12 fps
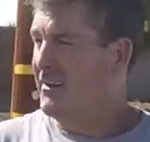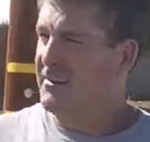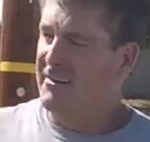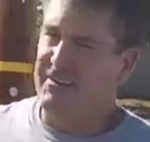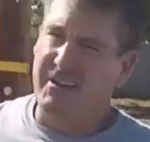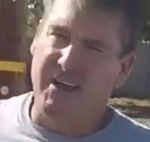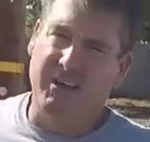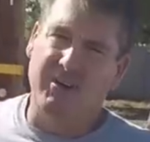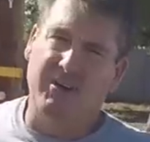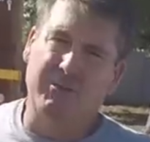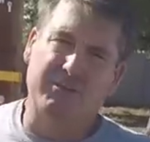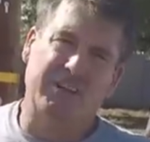the
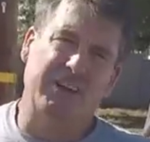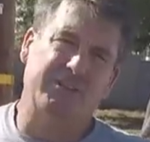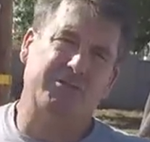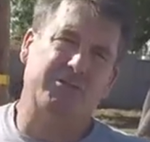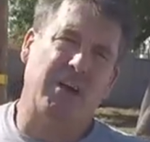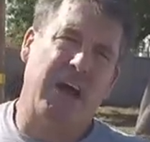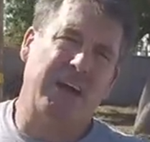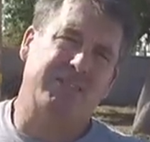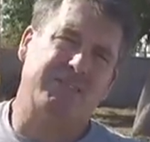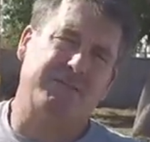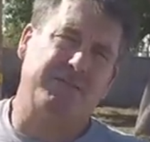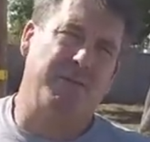Dingo, which has tracks,
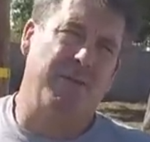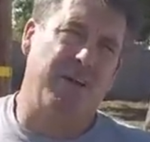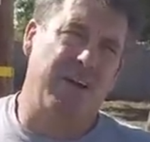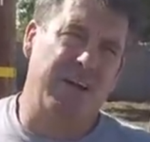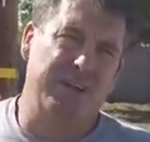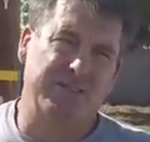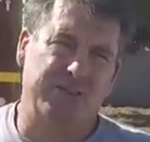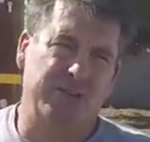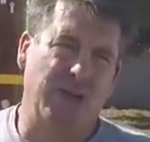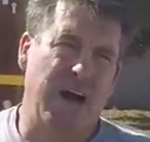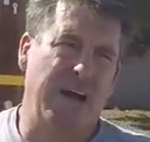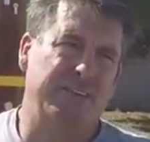the Vermeer has the
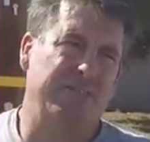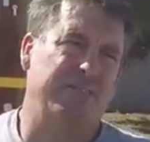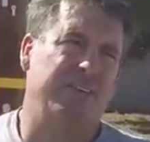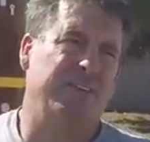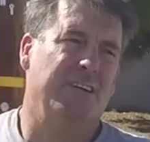tracks.